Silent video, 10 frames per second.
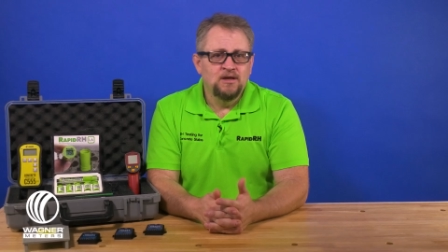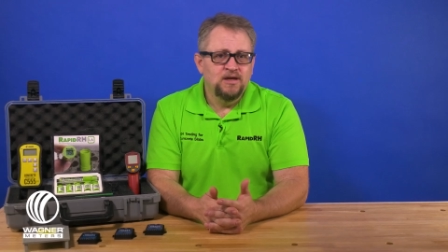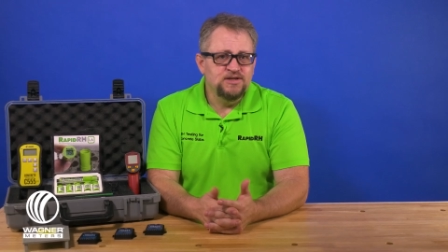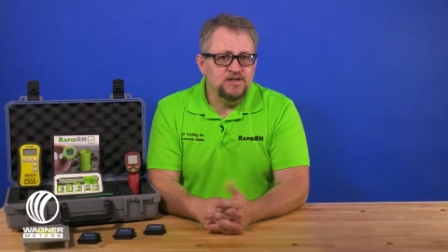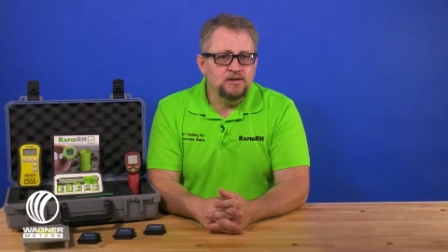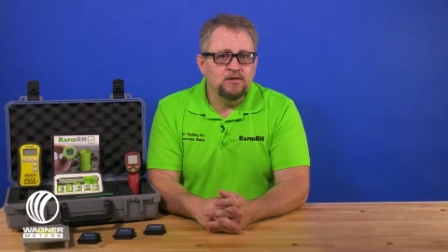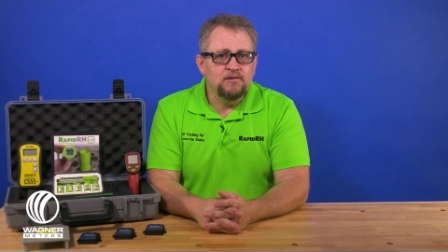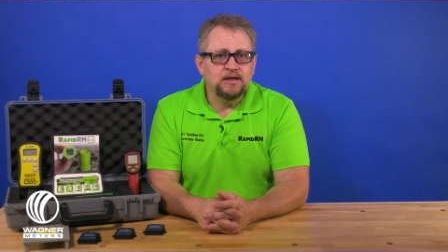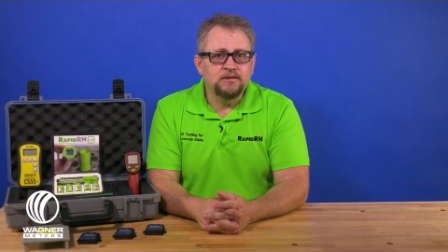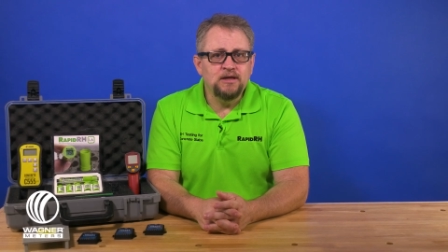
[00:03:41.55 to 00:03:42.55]
And done
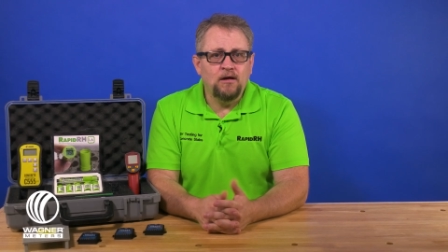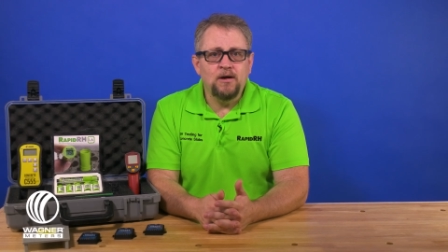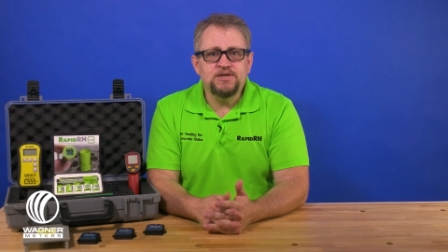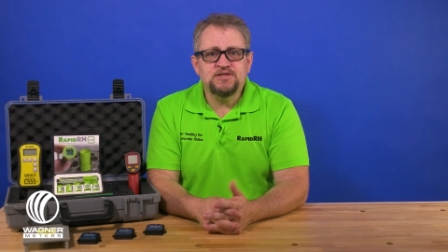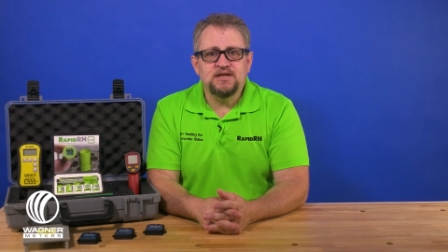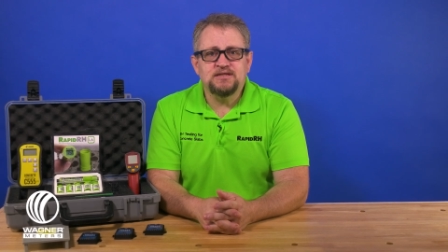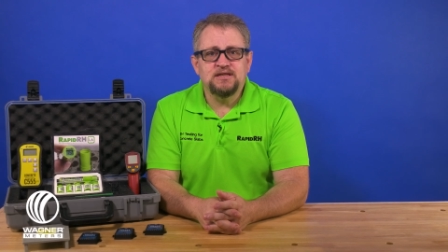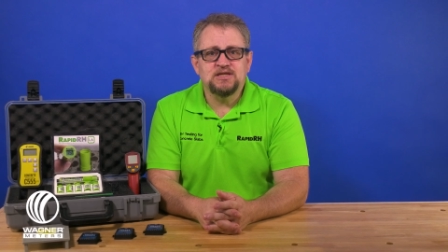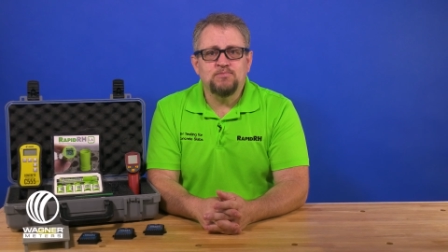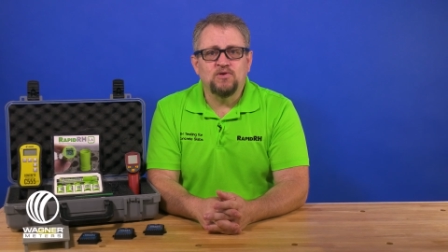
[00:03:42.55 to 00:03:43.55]
correctly, RH
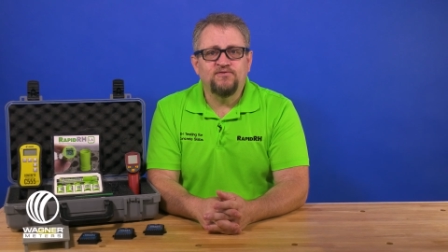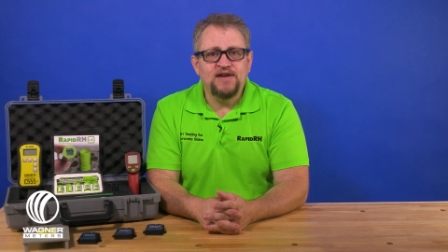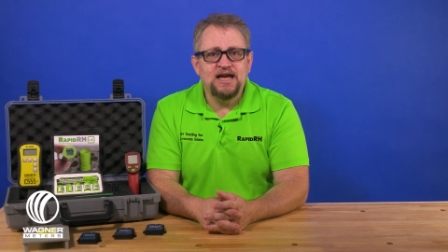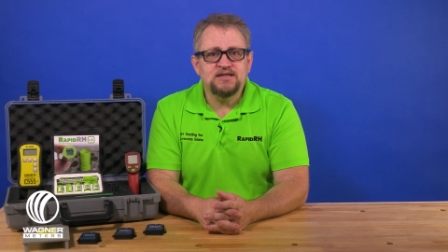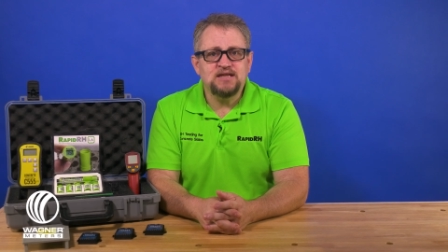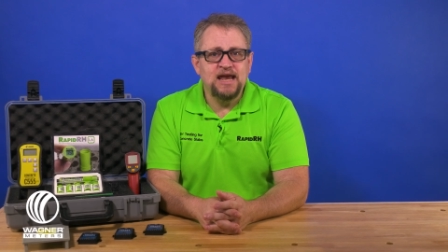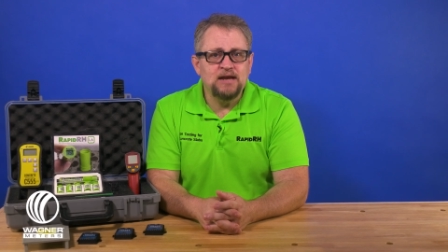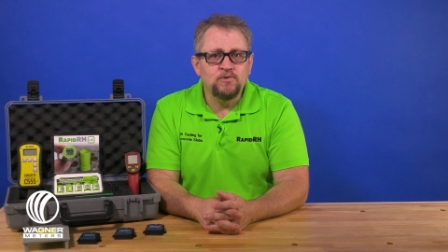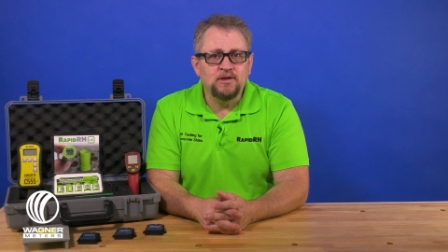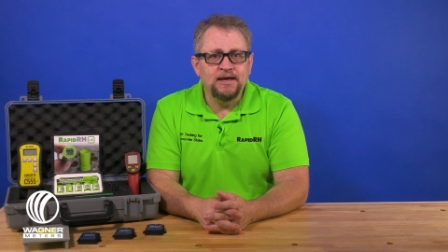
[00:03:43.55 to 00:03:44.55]
testing is both fast
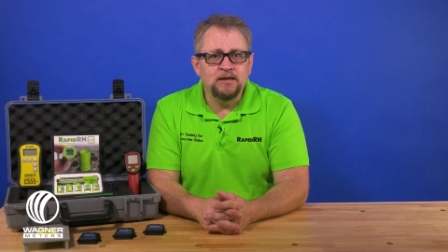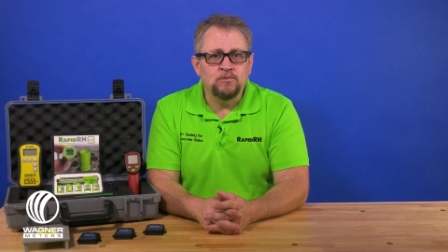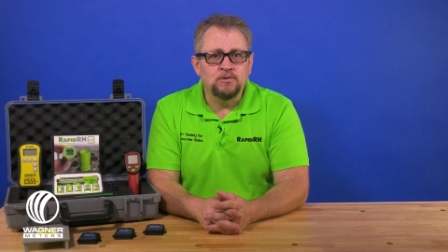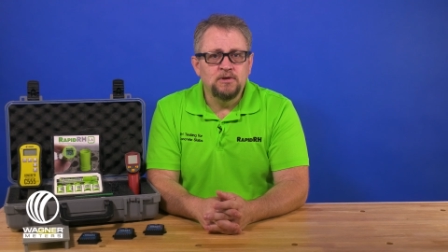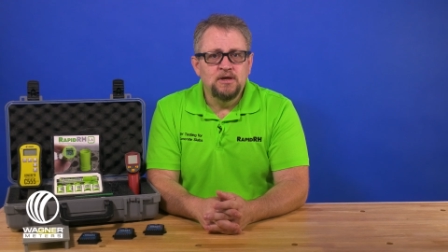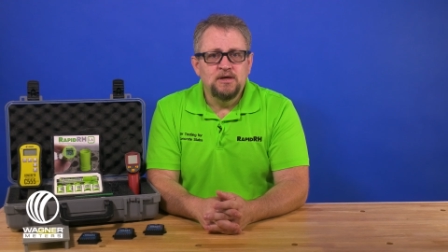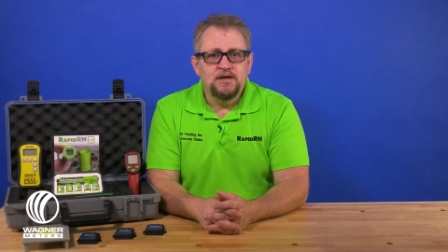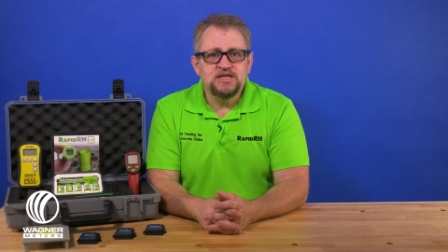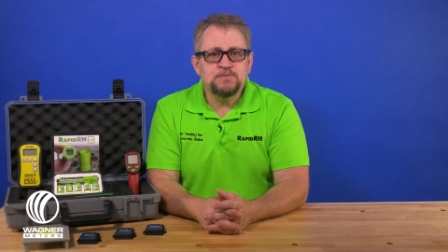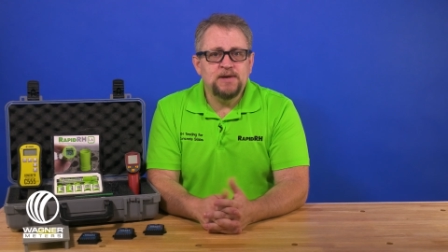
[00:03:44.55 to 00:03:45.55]
and reliable,
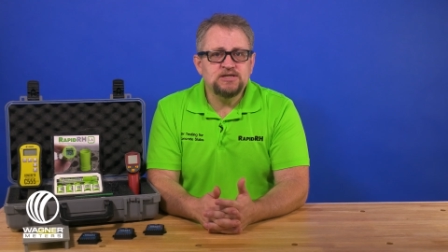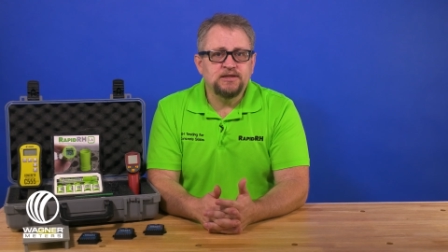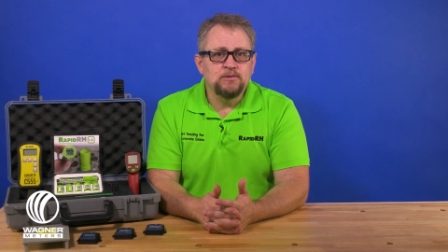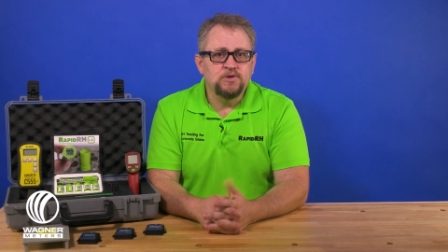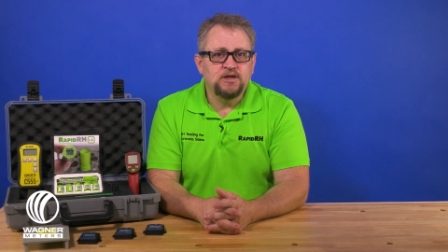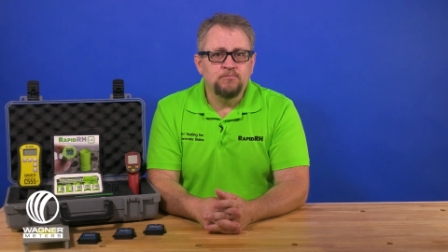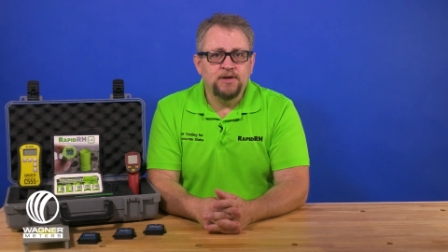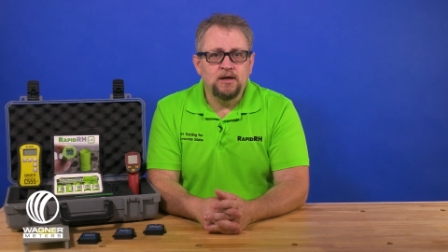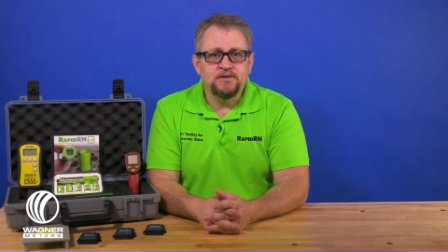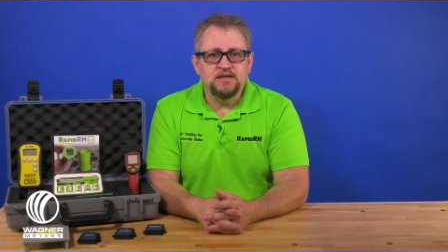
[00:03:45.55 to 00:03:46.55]
especially when
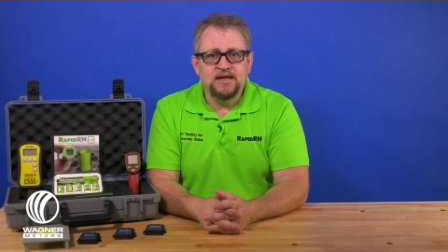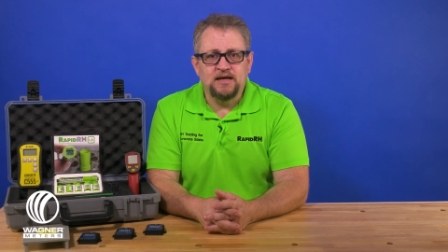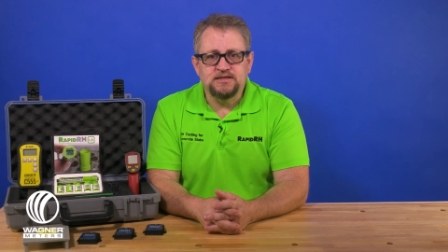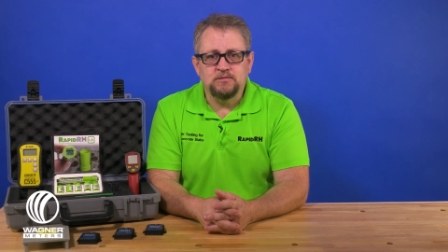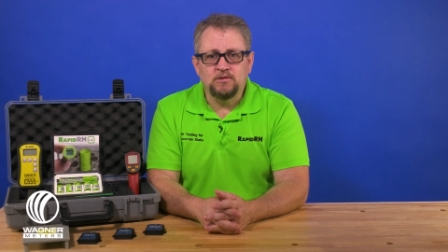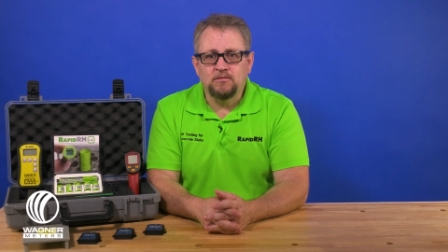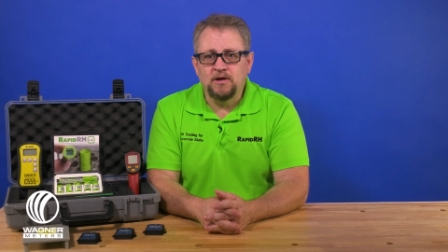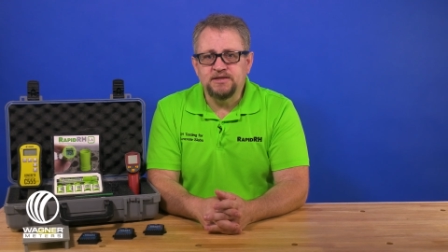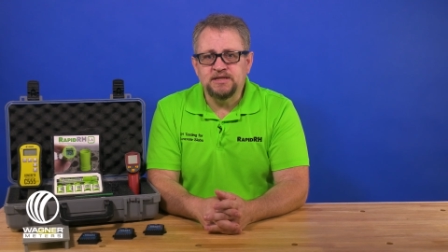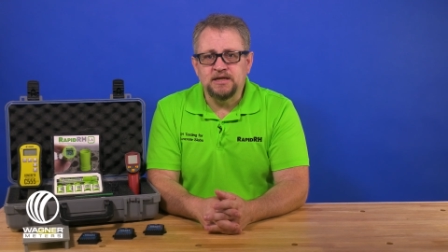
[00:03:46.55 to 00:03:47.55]
compared to the calcium
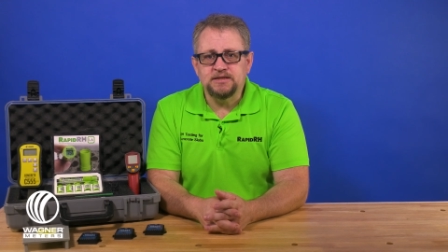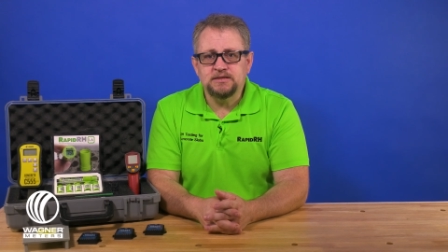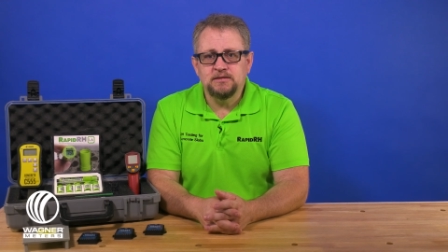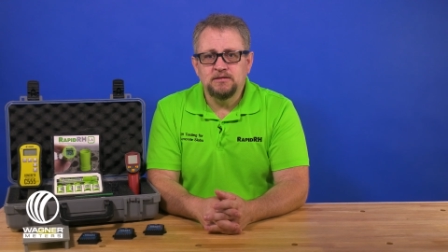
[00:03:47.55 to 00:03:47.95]
chloride test.